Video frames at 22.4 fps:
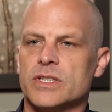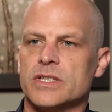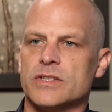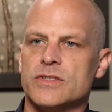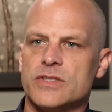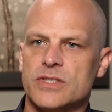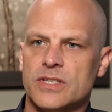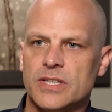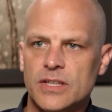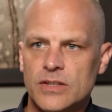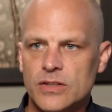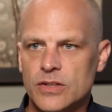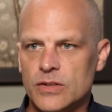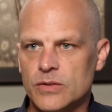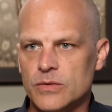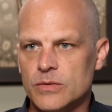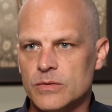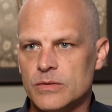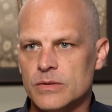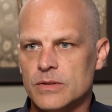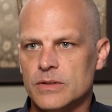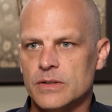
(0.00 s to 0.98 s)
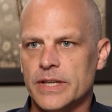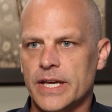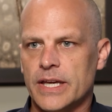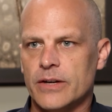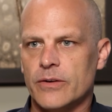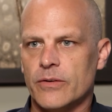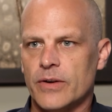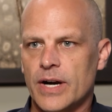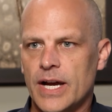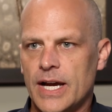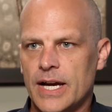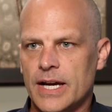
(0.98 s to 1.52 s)
continue
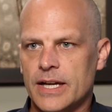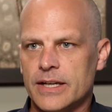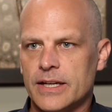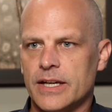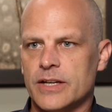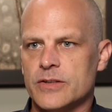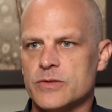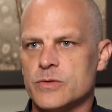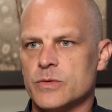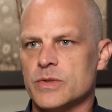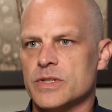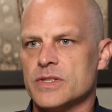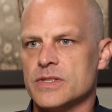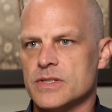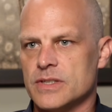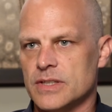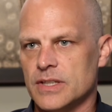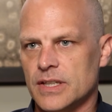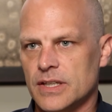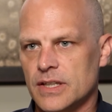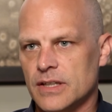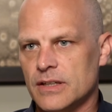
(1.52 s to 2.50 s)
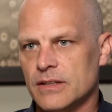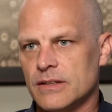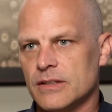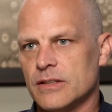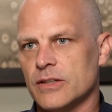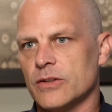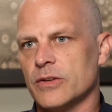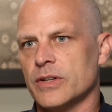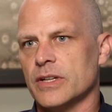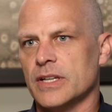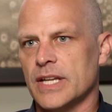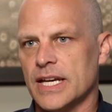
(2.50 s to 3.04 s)
later on as we see,
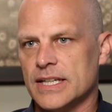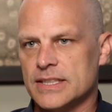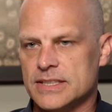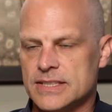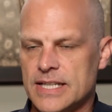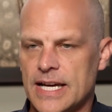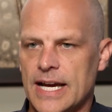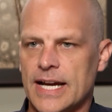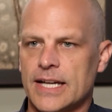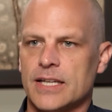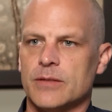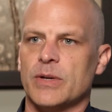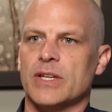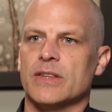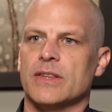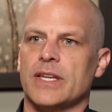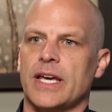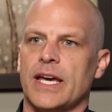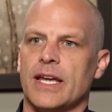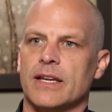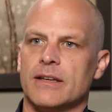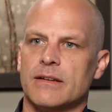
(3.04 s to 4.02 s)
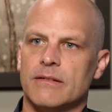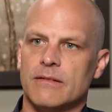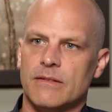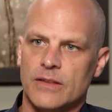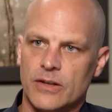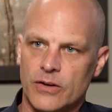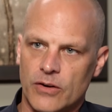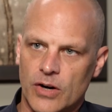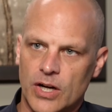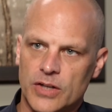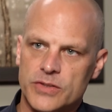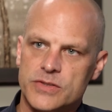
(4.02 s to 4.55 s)
in the next document that
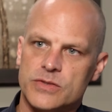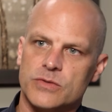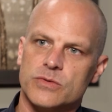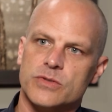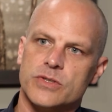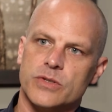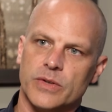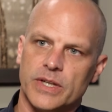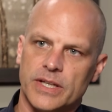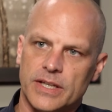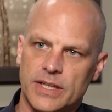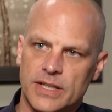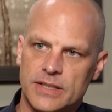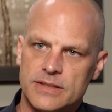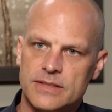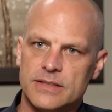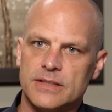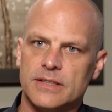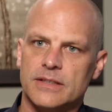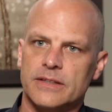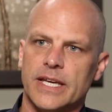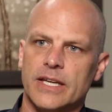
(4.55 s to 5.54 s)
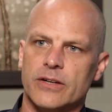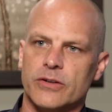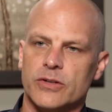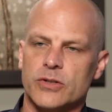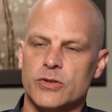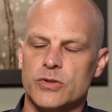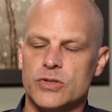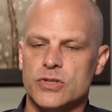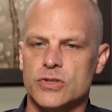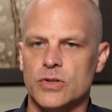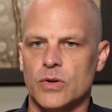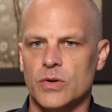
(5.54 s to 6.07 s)
they're also doing it later.
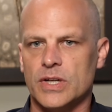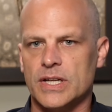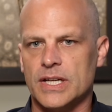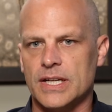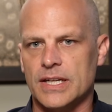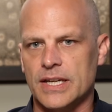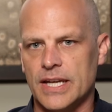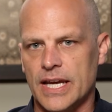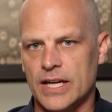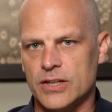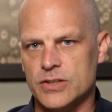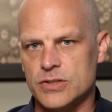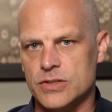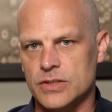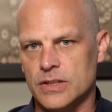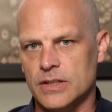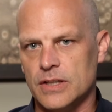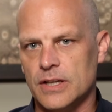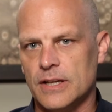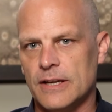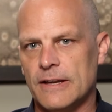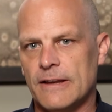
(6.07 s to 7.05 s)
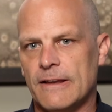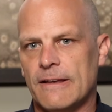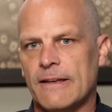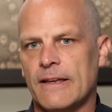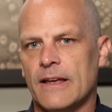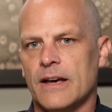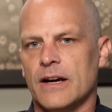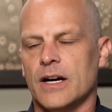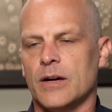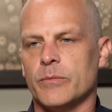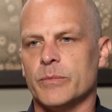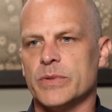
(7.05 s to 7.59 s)
You show a connection
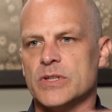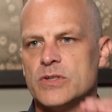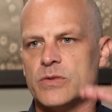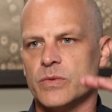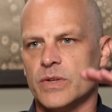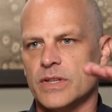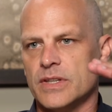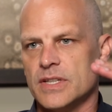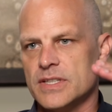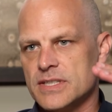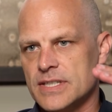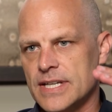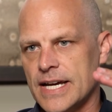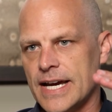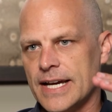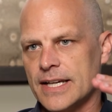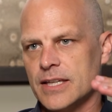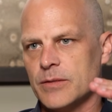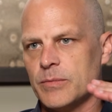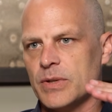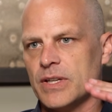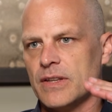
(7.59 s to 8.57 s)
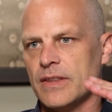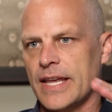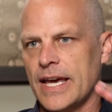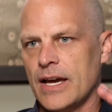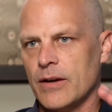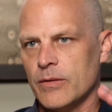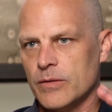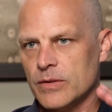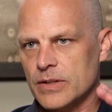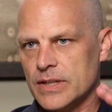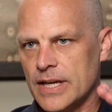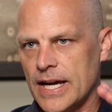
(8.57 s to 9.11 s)
between this document and
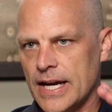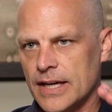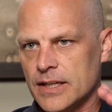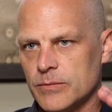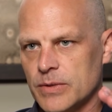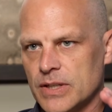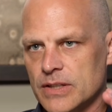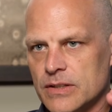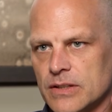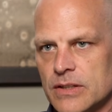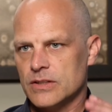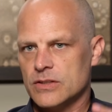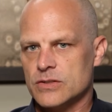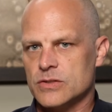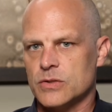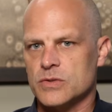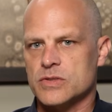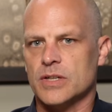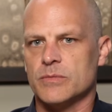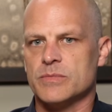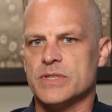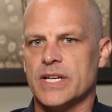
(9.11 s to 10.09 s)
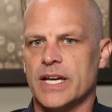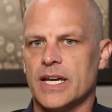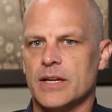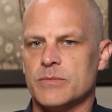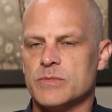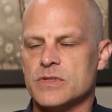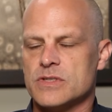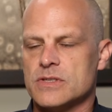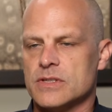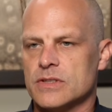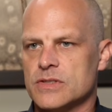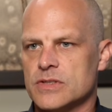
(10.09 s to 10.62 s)
that document. So
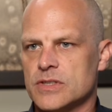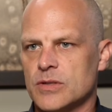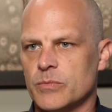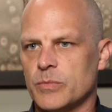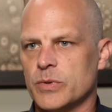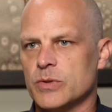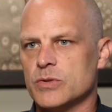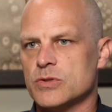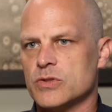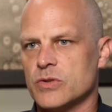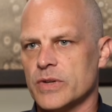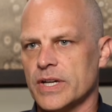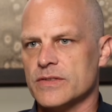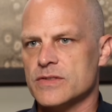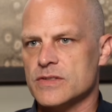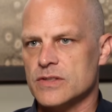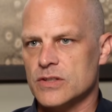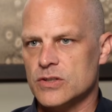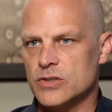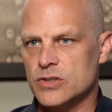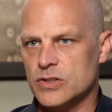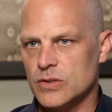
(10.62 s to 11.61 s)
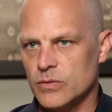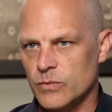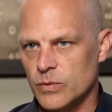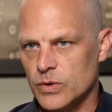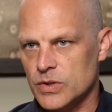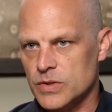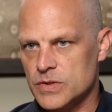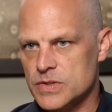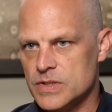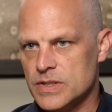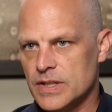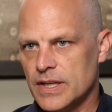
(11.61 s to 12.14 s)
sometimes simple transition
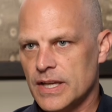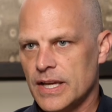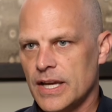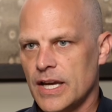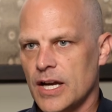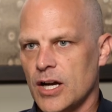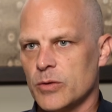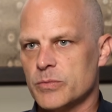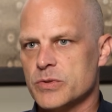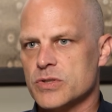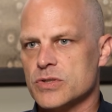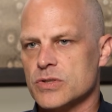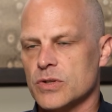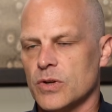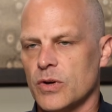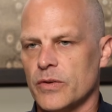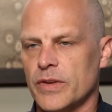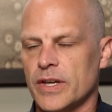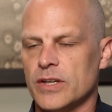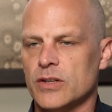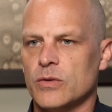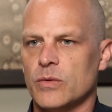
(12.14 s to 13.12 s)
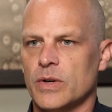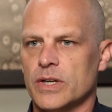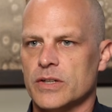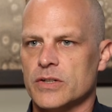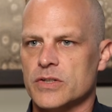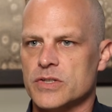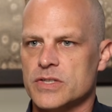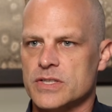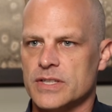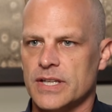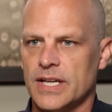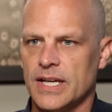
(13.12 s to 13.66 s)
words help show that you
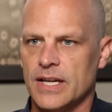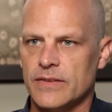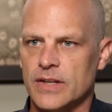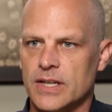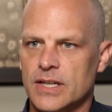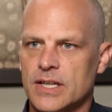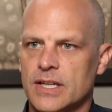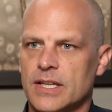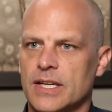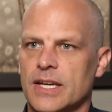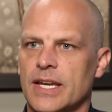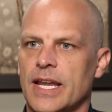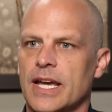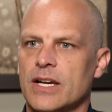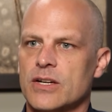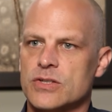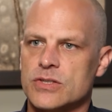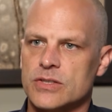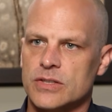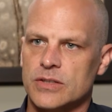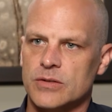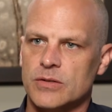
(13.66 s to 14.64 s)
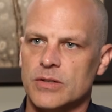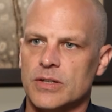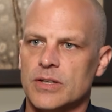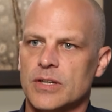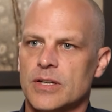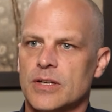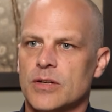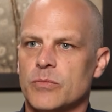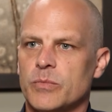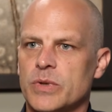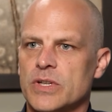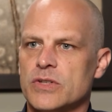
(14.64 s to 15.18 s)
understand the connection
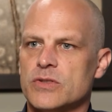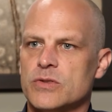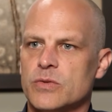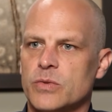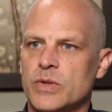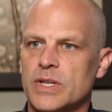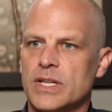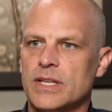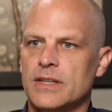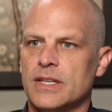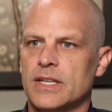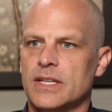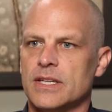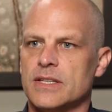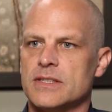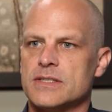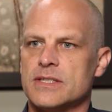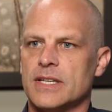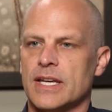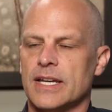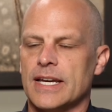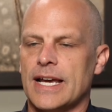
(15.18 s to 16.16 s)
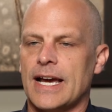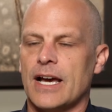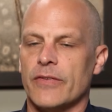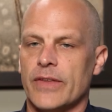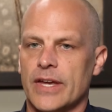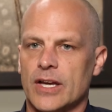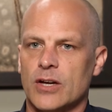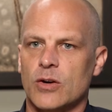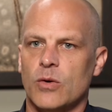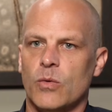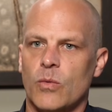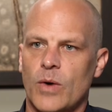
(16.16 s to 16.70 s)
between these and how they
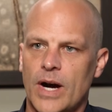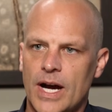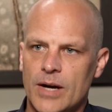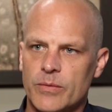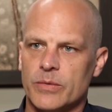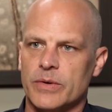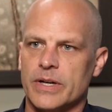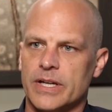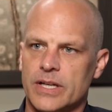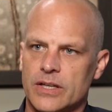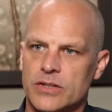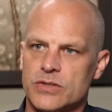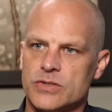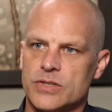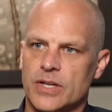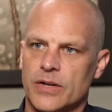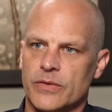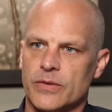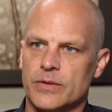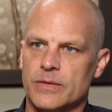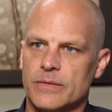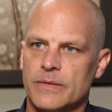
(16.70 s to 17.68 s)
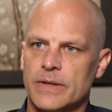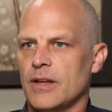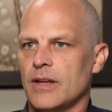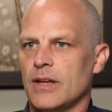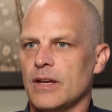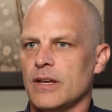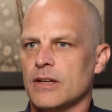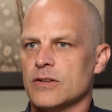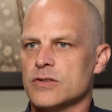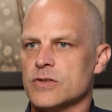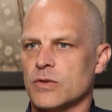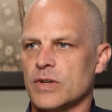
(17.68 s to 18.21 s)
corroborate each other.
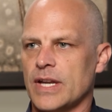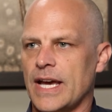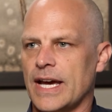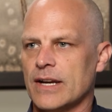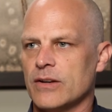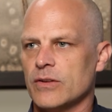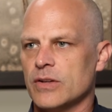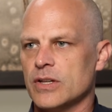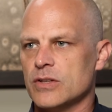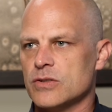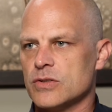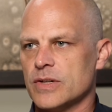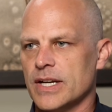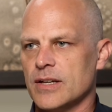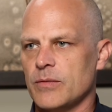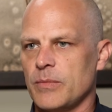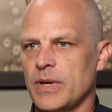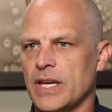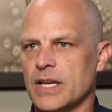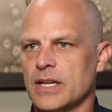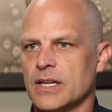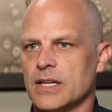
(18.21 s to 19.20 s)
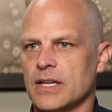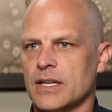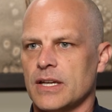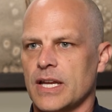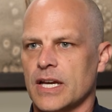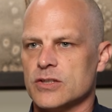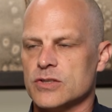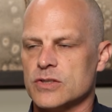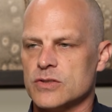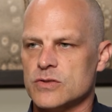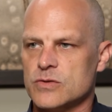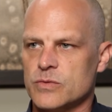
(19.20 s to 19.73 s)
So not only trying to make
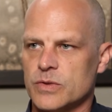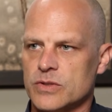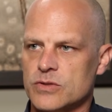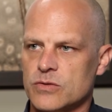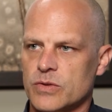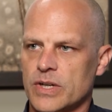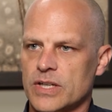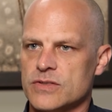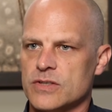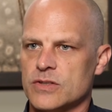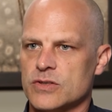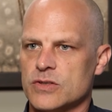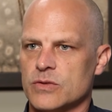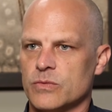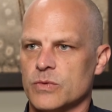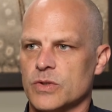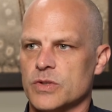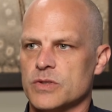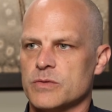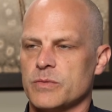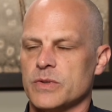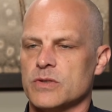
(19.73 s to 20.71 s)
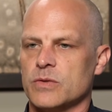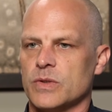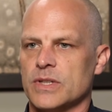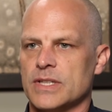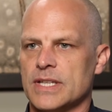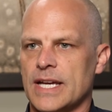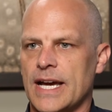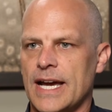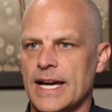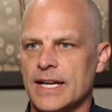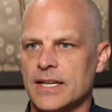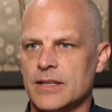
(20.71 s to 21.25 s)
connections with transition words between
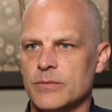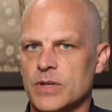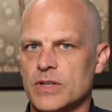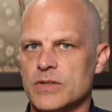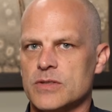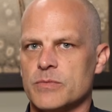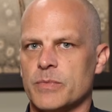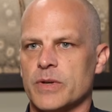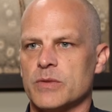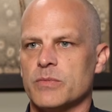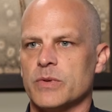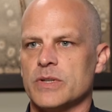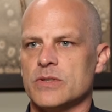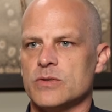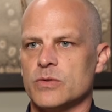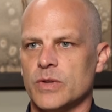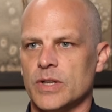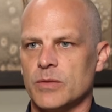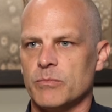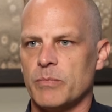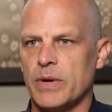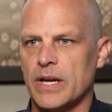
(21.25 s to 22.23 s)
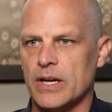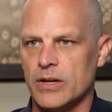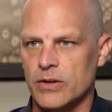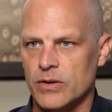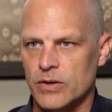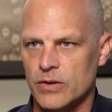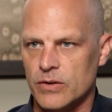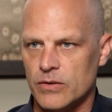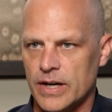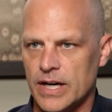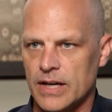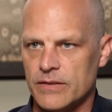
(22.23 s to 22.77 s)
documents, but between
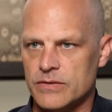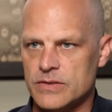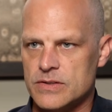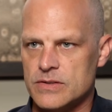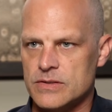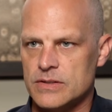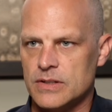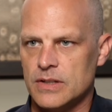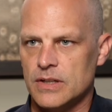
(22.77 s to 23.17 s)
paragraphs